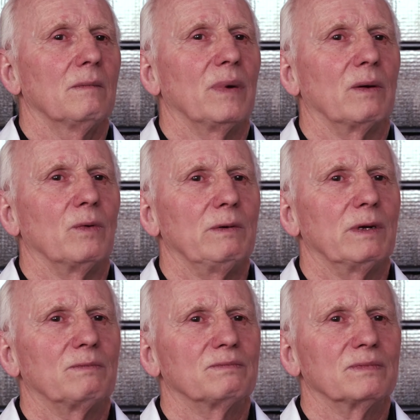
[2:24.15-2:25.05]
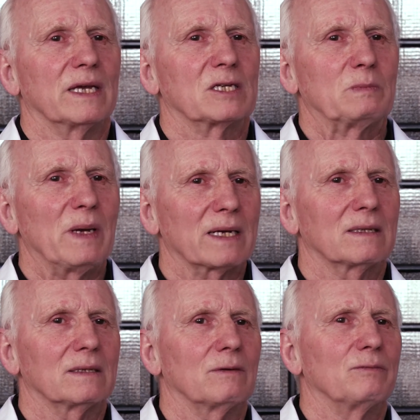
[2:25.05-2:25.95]
But we would
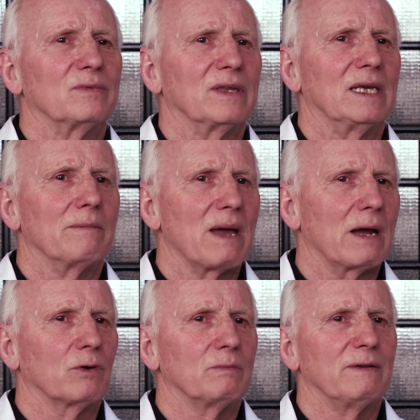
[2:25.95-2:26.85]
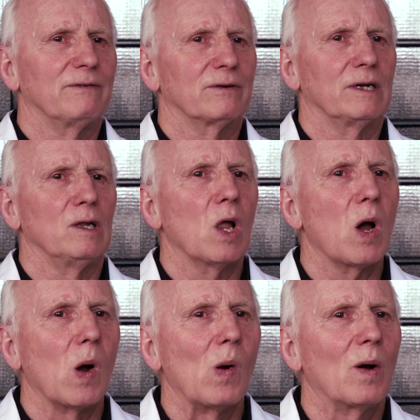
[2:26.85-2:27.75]
expect that the amount would be very
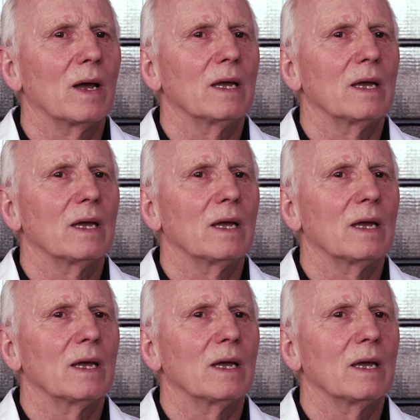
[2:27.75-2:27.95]
low.